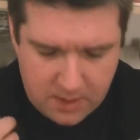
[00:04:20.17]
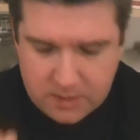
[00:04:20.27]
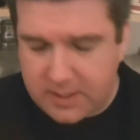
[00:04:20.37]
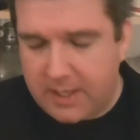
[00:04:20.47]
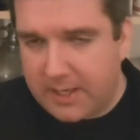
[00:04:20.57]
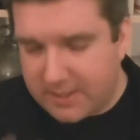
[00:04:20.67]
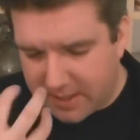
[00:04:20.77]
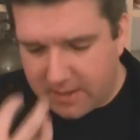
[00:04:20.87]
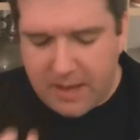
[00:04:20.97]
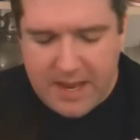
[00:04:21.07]
as
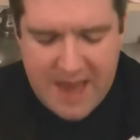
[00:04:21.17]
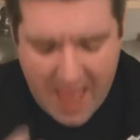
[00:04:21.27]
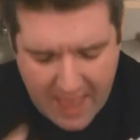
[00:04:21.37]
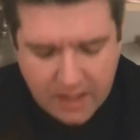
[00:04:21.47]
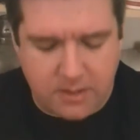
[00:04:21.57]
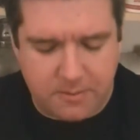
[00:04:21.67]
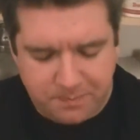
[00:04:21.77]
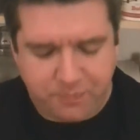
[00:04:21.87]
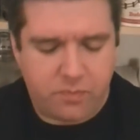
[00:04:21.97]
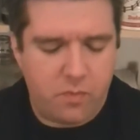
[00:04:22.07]
I inhaled
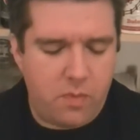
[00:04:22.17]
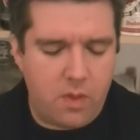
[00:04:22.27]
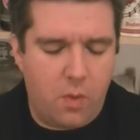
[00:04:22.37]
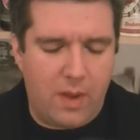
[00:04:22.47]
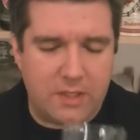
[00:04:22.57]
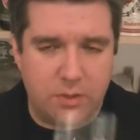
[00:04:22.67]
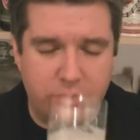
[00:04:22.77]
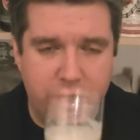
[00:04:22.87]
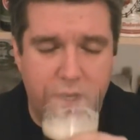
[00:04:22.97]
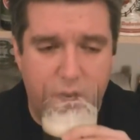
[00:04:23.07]
whilst I was
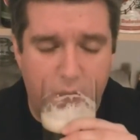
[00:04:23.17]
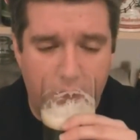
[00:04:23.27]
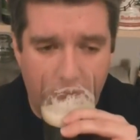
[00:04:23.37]
drinking it.